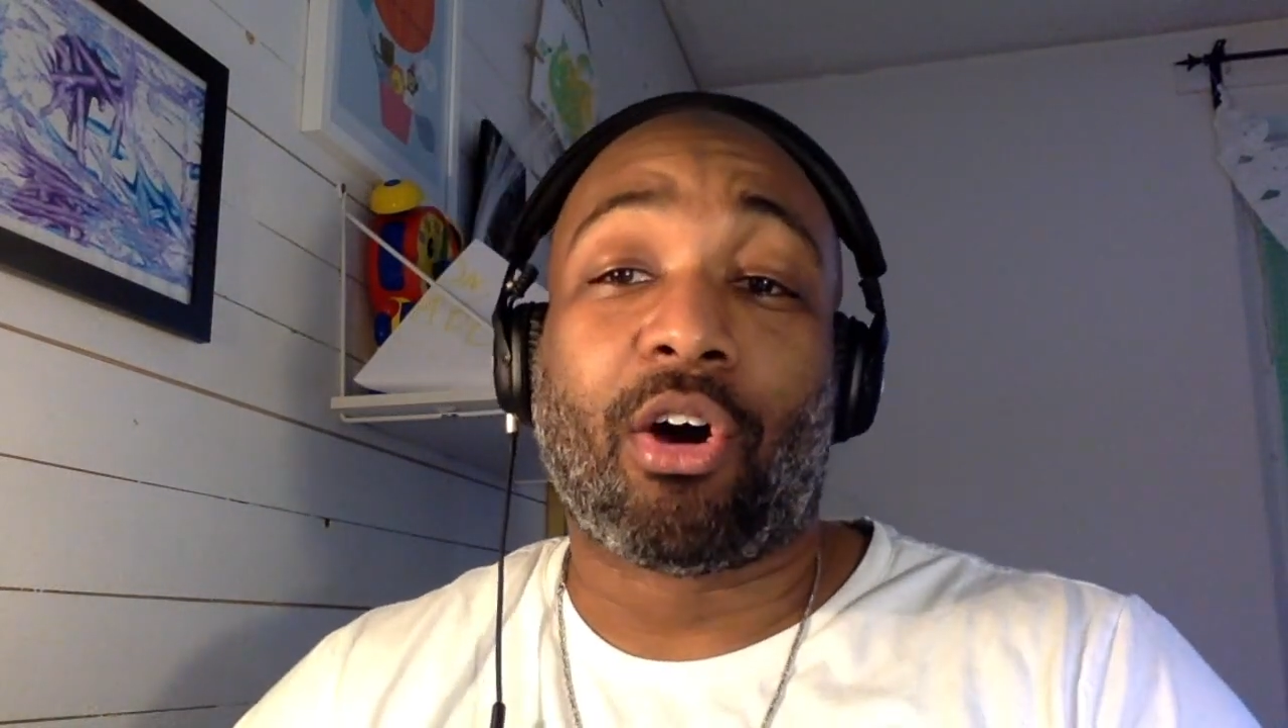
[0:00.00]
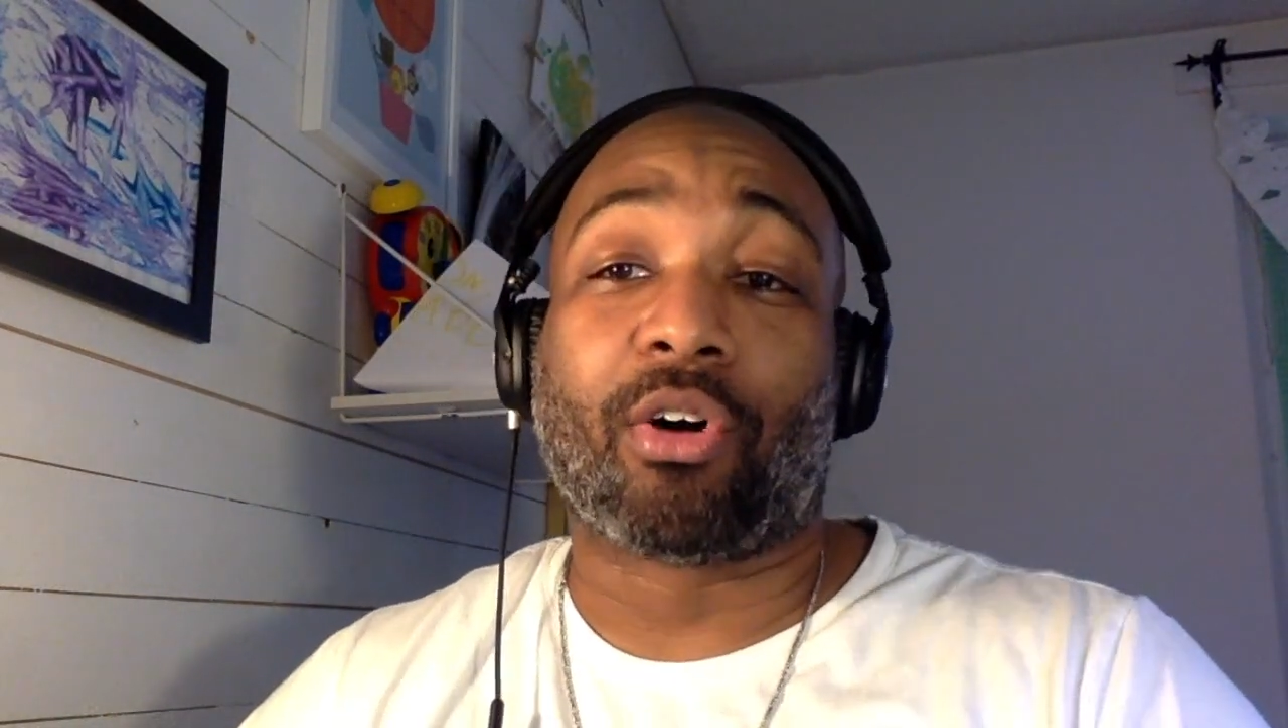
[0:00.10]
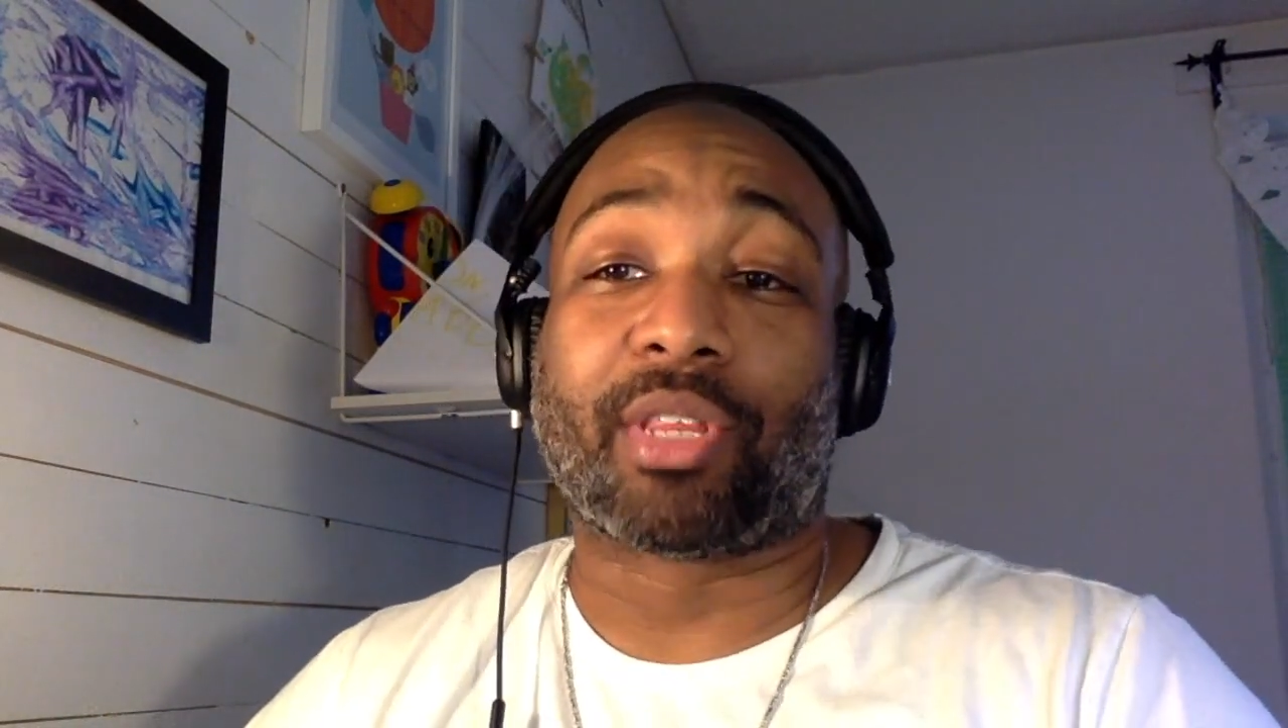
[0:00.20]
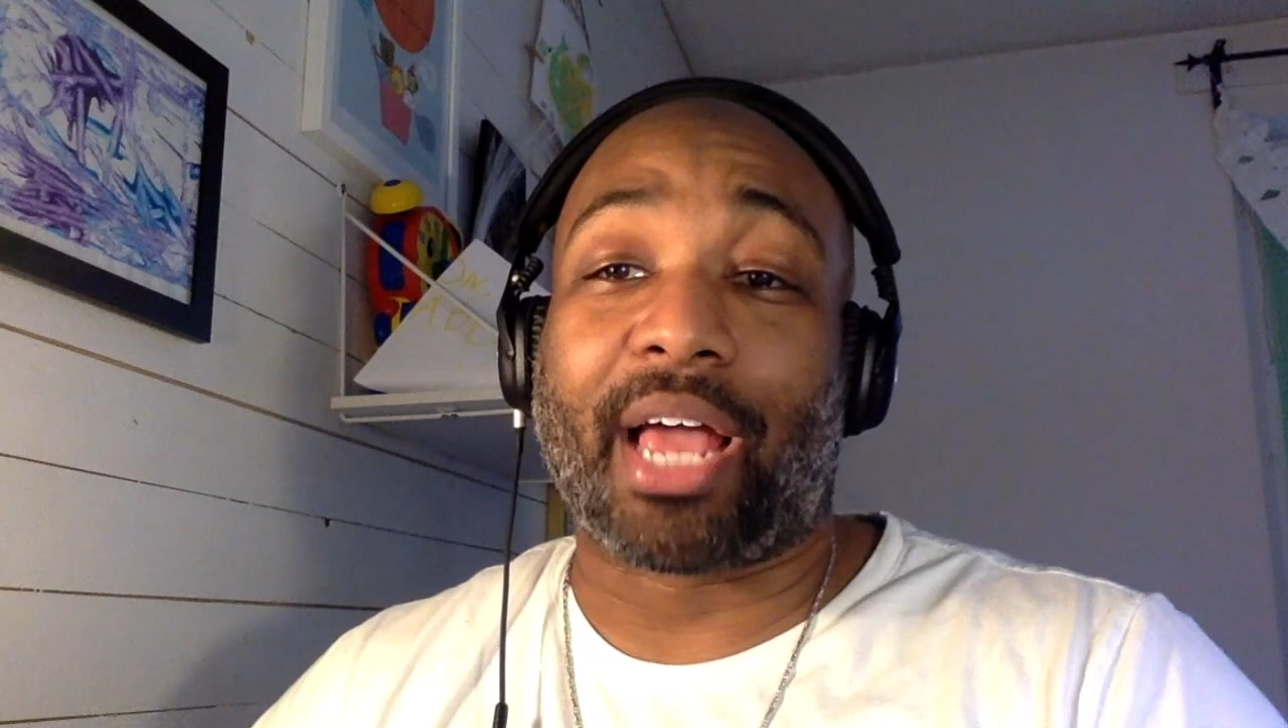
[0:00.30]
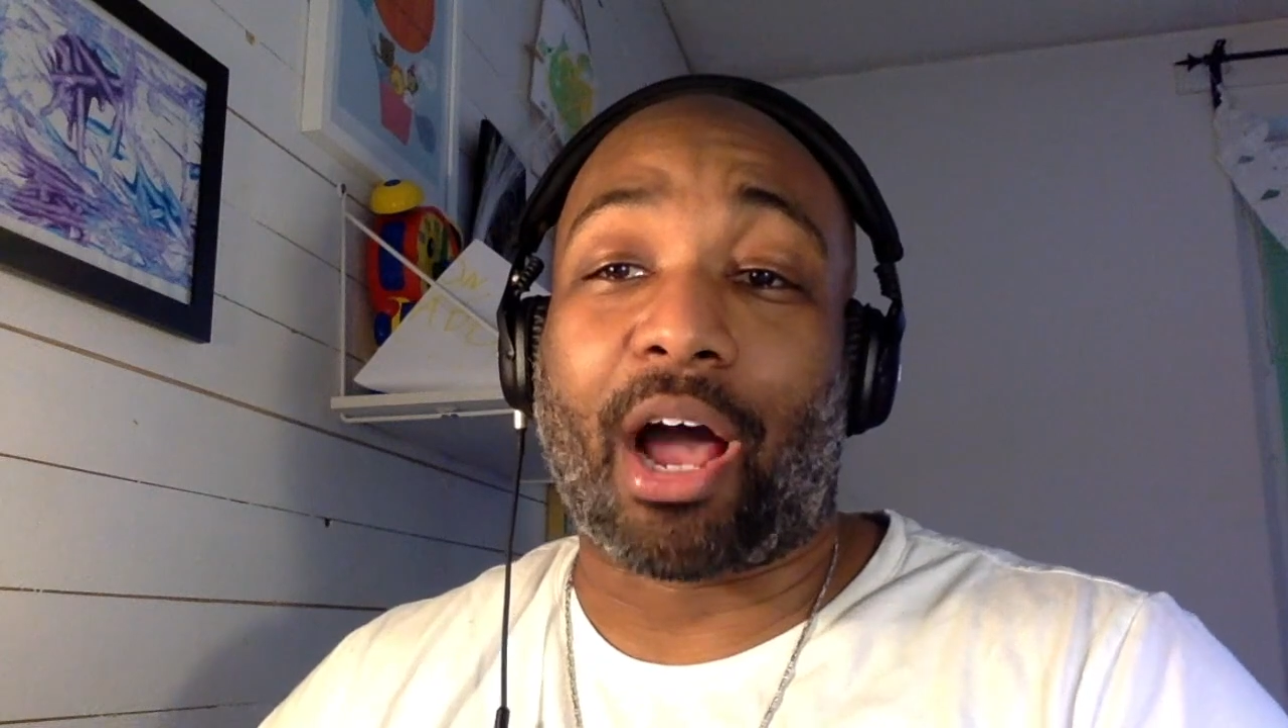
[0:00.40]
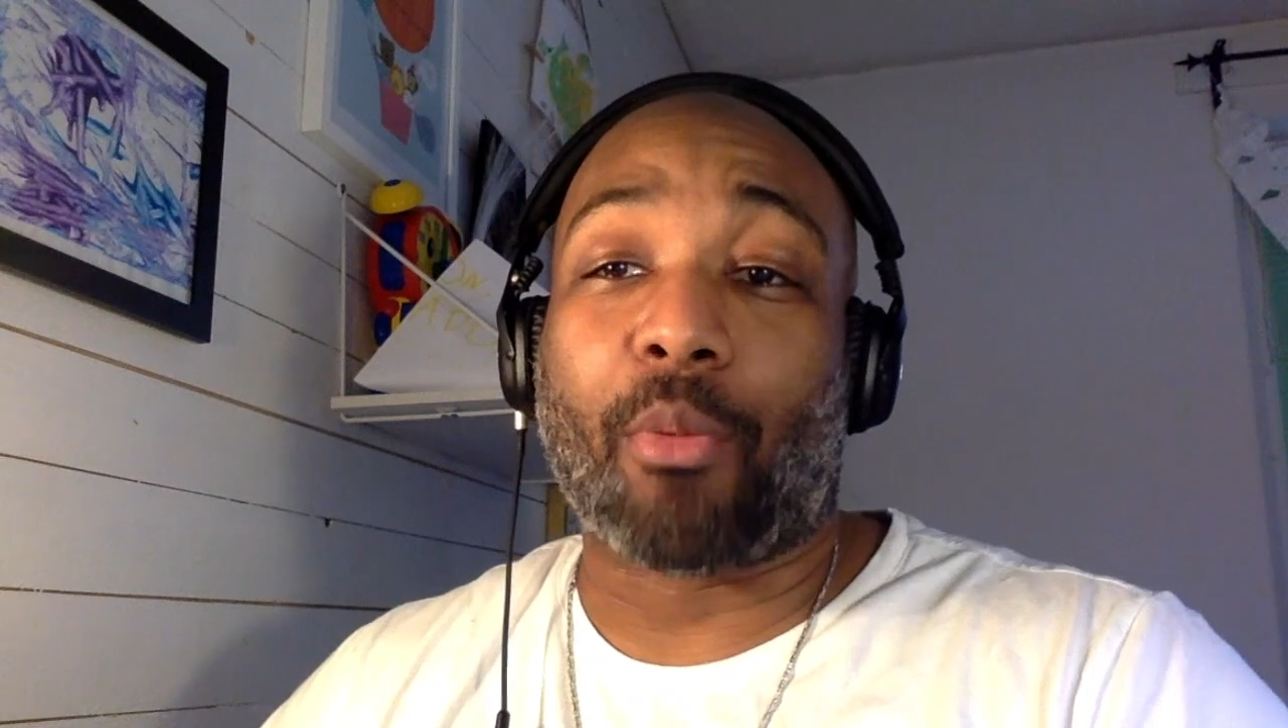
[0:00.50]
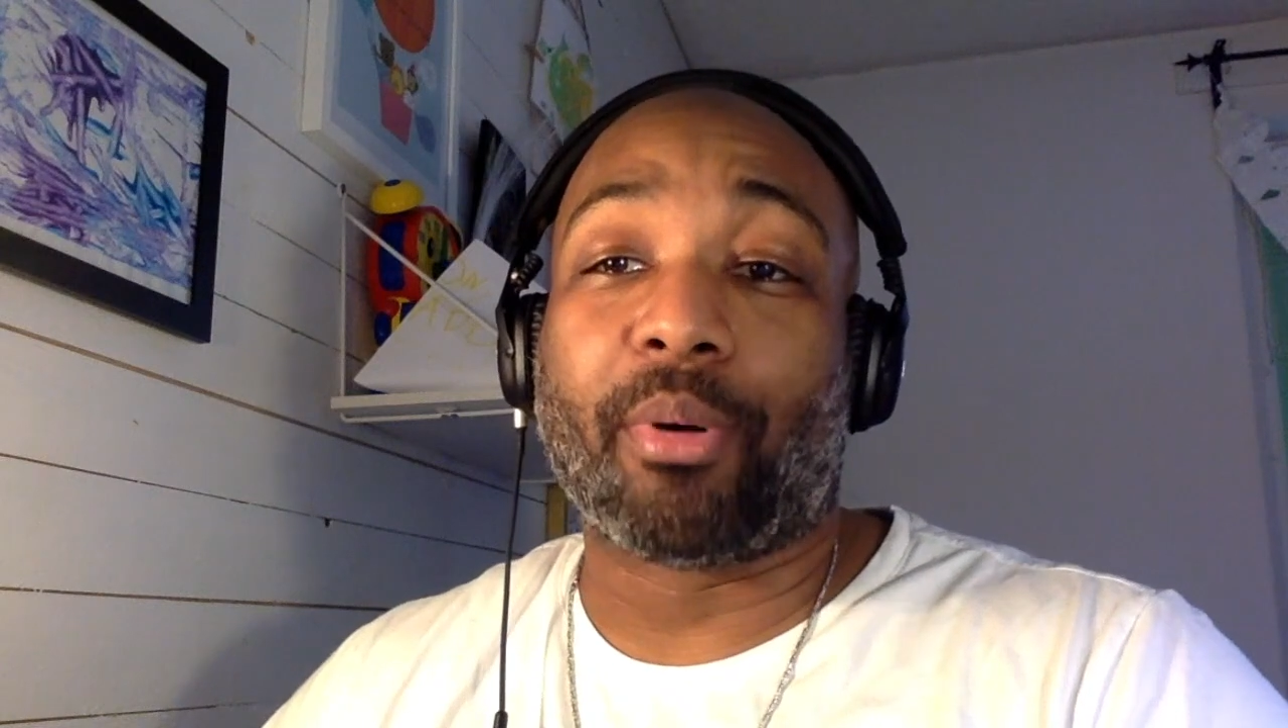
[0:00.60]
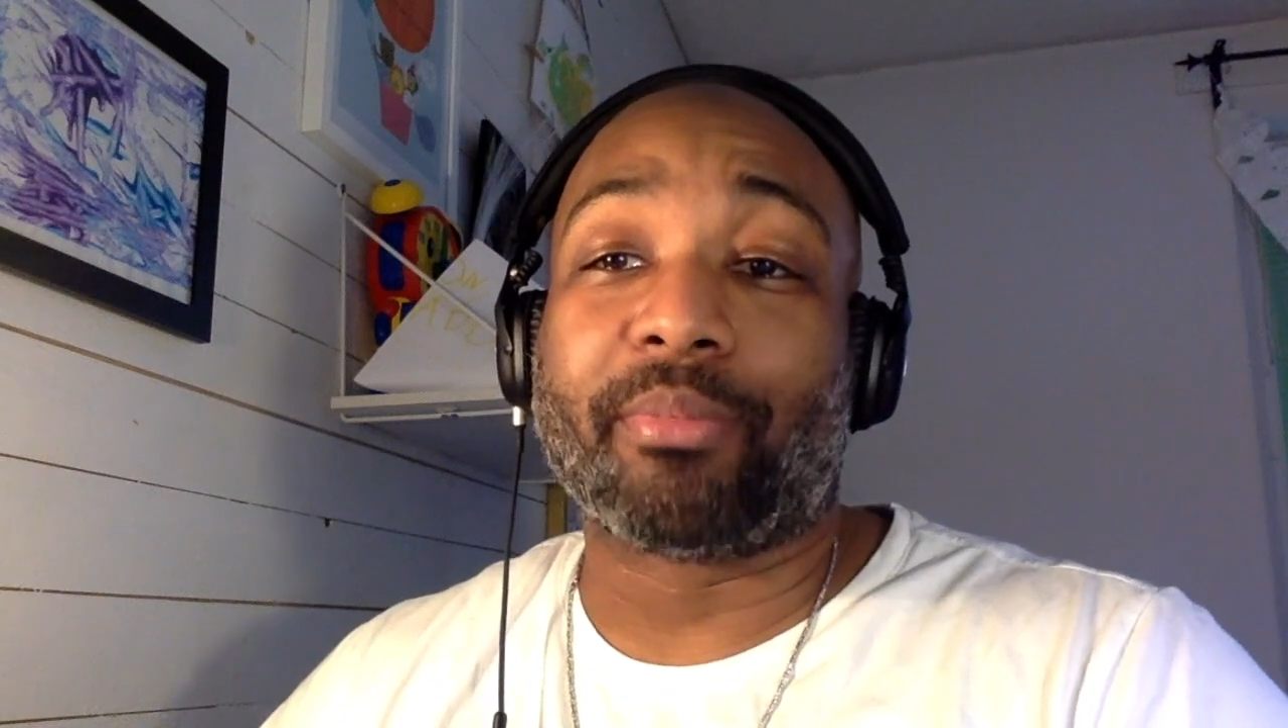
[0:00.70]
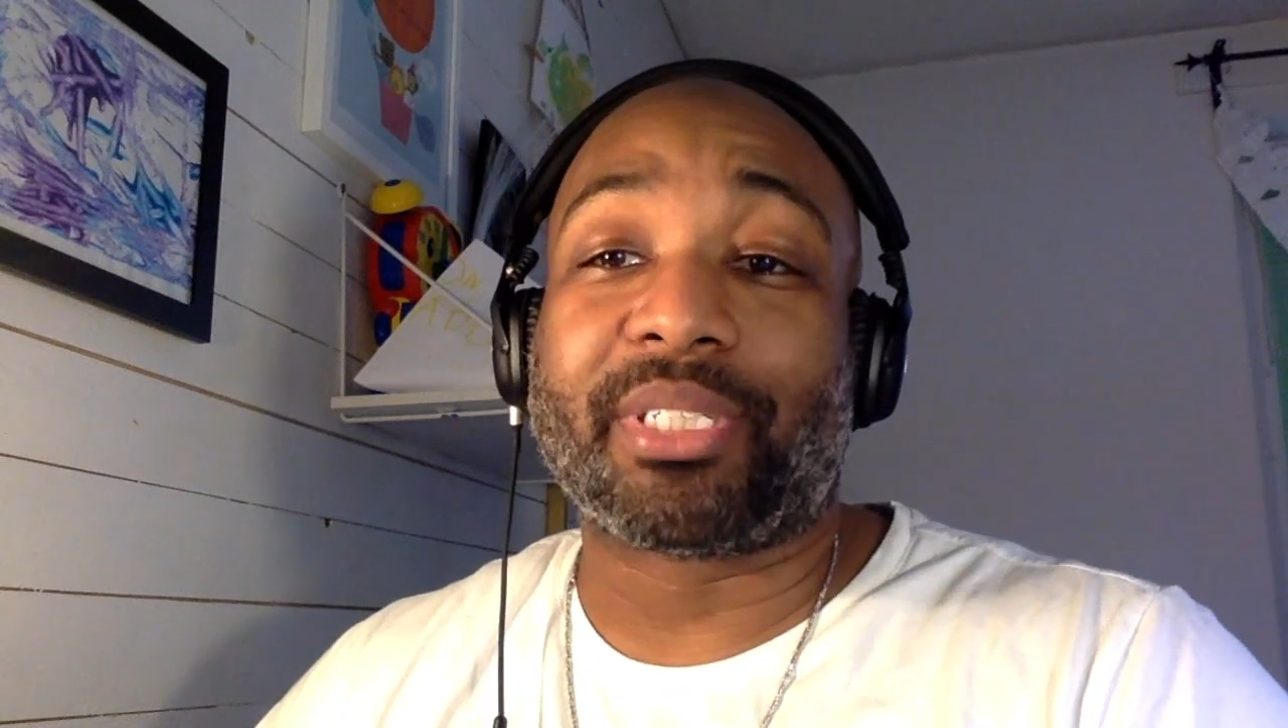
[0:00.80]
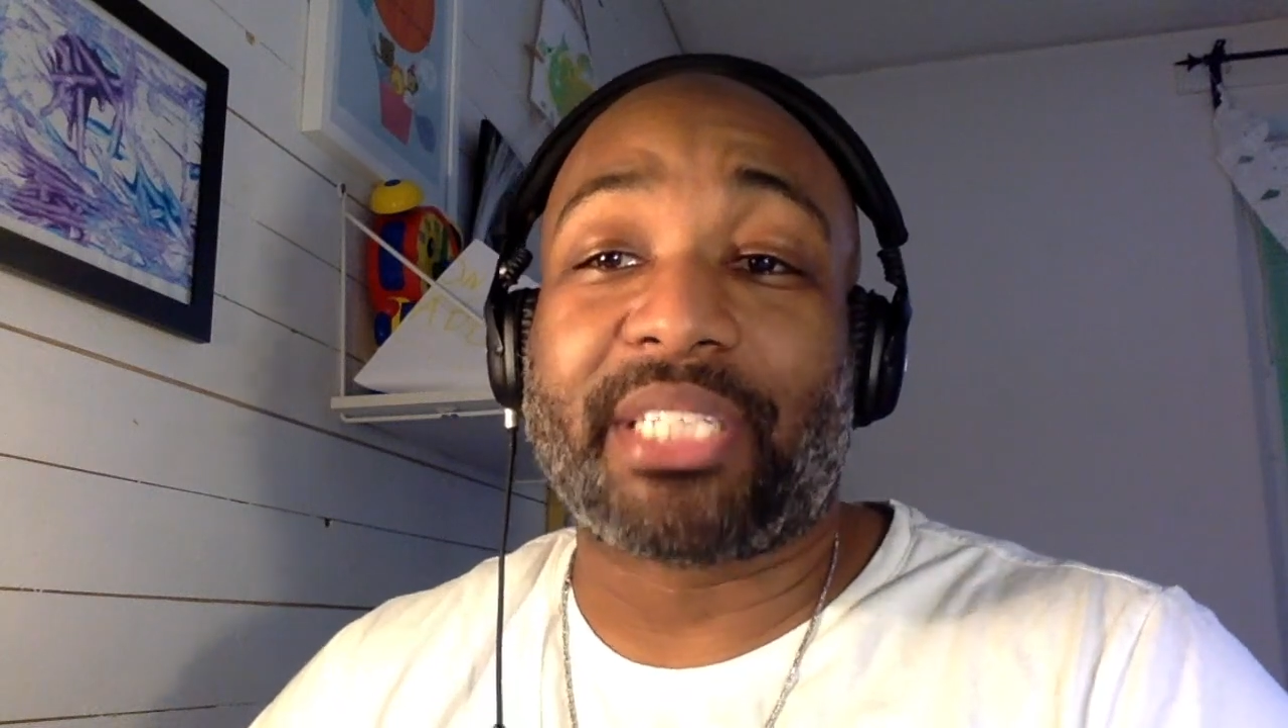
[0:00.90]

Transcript: on the album